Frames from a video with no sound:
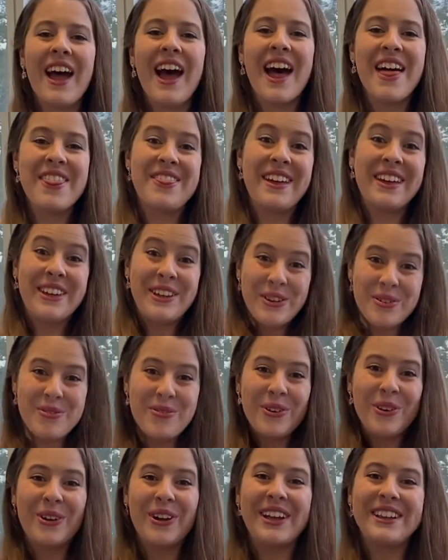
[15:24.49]
And thank you
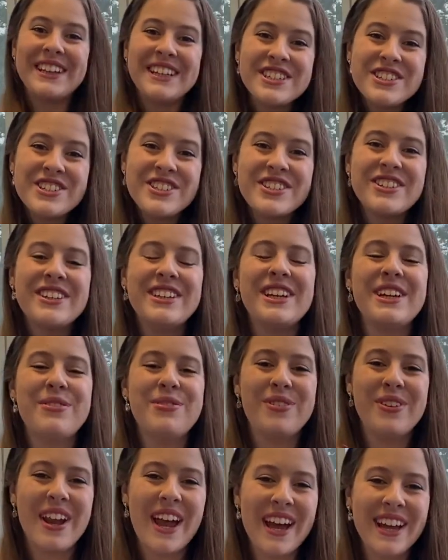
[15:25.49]
for your attention.
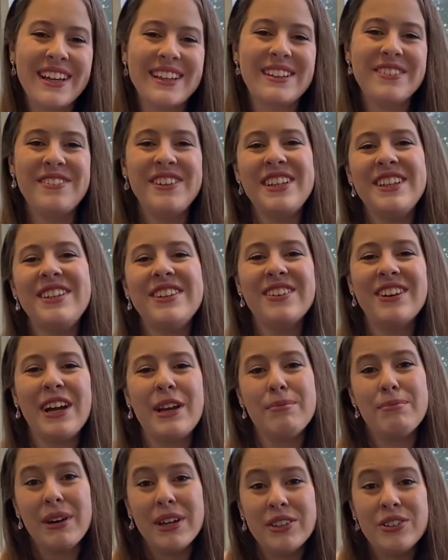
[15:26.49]
If you like the video, I
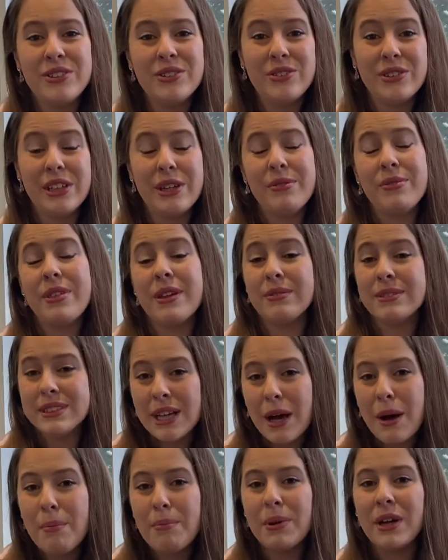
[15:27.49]
invite you to give thumbs
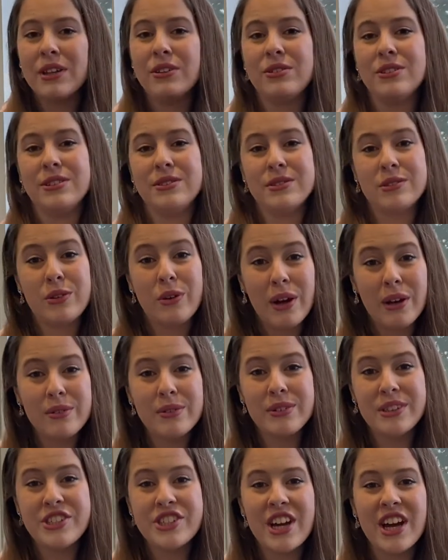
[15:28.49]
up and to subscribe
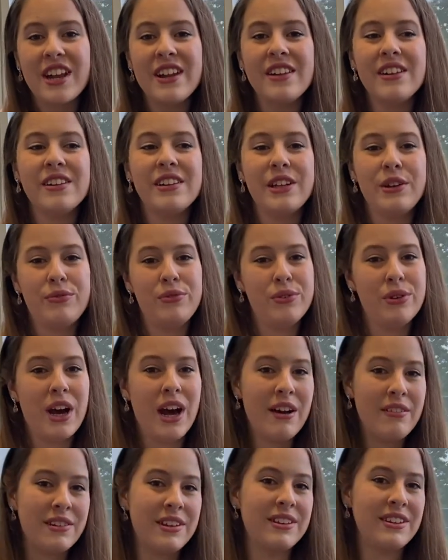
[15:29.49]
to the channel if you
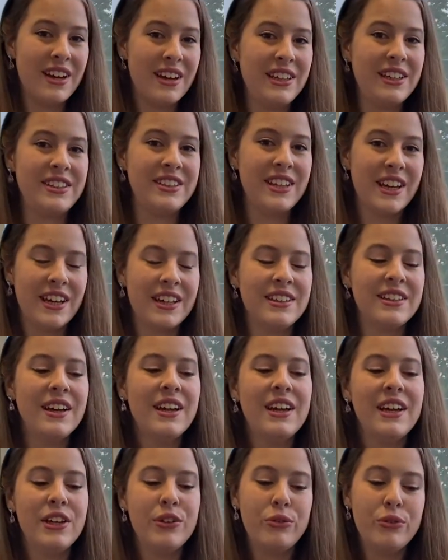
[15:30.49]
haven't done it yet.
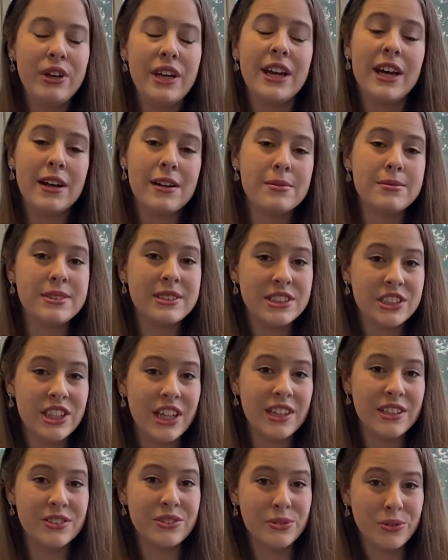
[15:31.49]
It really helps the
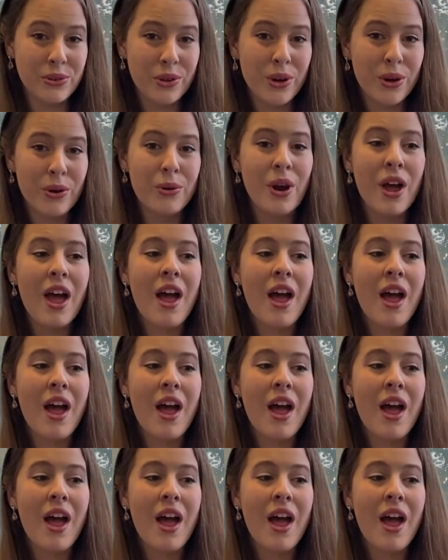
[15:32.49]
channel to grow.